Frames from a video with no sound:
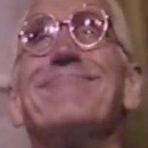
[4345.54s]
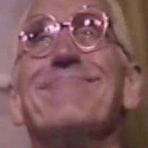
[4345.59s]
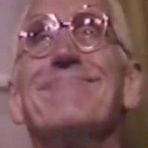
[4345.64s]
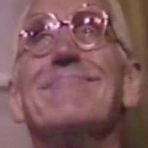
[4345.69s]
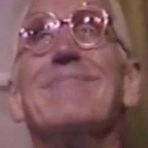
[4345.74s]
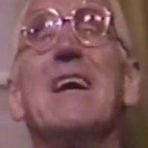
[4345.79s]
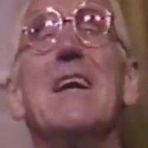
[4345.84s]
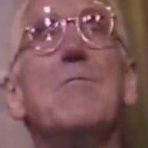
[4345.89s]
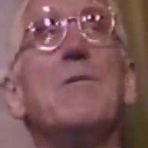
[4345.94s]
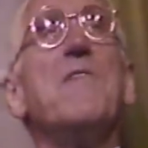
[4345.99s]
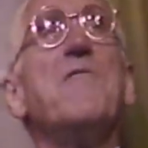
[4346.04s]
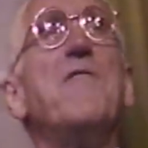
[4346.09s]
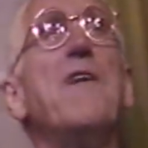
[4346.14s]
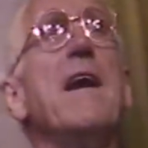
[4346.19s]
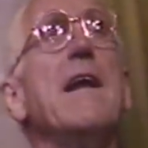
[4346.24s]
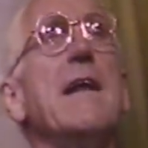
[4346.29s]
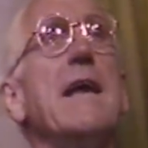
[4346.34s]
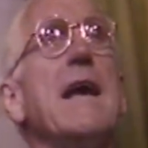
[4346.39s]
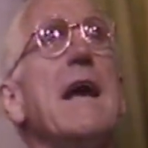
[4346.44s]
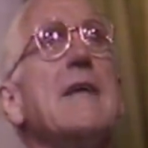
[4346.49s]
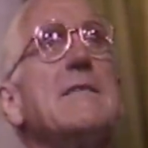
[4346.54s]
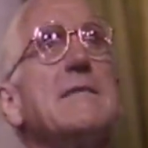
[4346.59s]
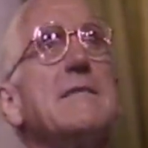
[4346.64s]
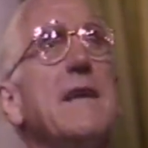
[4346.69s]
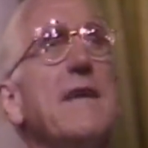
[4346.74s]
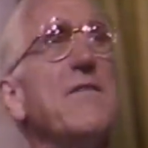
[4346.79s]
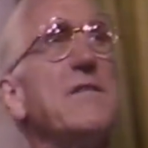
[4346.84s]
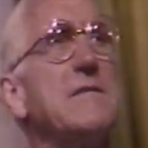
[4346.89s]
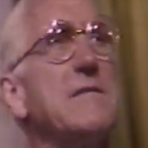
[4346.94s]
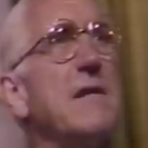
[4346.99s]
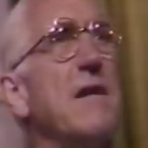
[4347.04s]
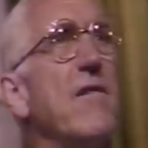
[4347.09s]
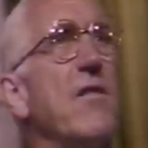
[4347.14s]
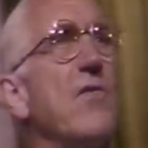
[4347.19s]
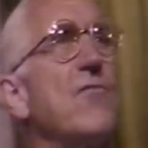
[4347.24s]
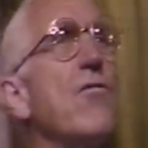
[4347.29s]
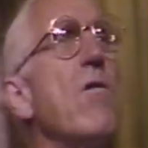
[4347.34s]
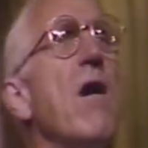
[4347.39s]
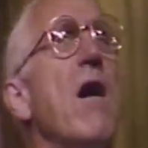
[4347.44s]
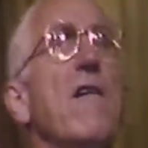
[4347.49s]
Well, we finally got Stevenson to
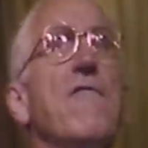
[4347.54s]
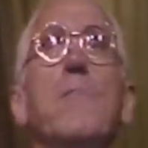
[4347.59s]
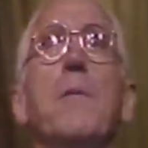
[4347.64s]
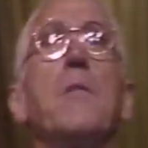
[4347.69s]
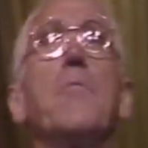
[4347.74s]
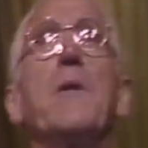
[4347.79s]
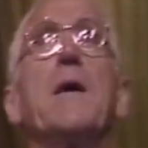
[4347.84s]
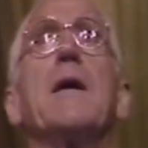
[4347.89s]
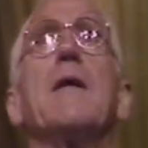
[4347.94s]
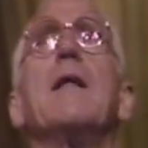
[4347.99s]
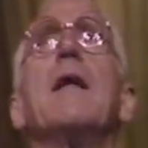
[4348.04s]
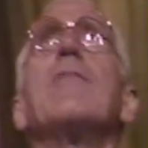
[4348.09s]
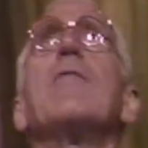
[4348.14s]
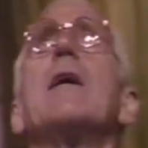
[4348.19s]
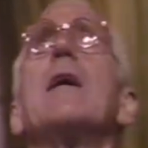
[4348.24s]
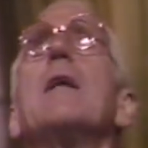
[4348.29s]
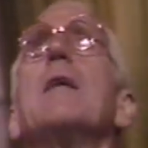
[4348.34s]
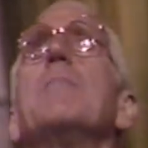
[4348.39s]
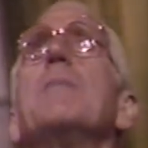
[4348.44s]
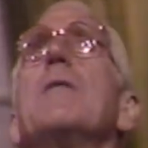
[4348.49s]
the trough, but we could never get him to